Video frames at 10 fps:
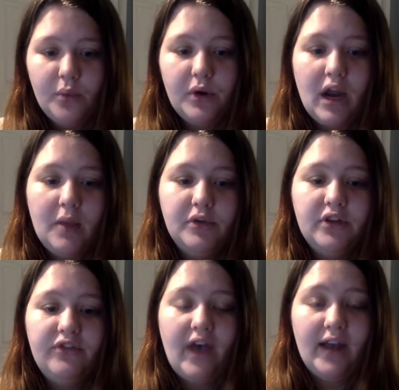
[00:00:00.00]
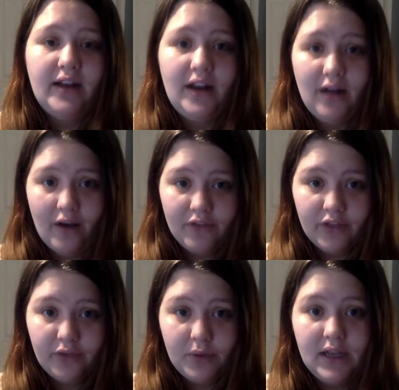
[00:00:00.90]
We were able to find a novel
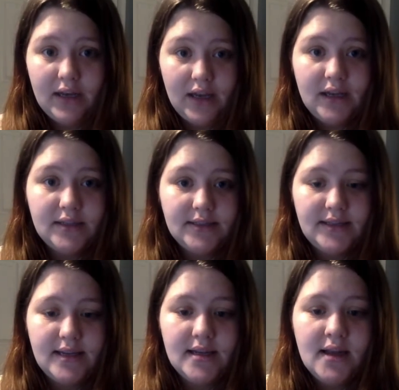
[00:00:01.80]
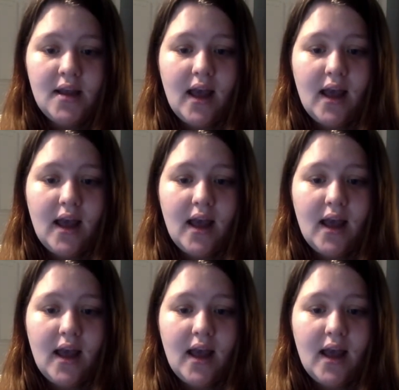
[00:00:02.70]
threonine, T,